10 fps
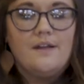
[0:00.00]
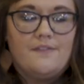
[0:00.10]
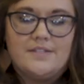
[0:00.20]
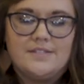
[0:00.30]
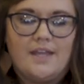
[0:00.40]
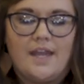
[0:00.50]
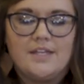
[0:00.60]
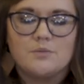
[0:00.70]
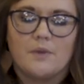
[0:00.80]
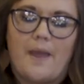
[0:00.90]
This again
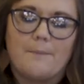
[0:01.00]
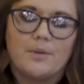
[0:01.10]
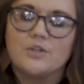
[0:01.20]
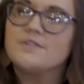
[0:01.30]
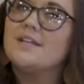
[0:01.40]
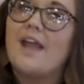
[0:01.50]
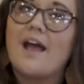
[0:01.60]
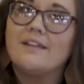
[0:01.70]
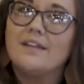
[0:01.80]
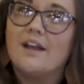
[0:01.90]
is where that
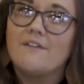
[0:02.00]
personality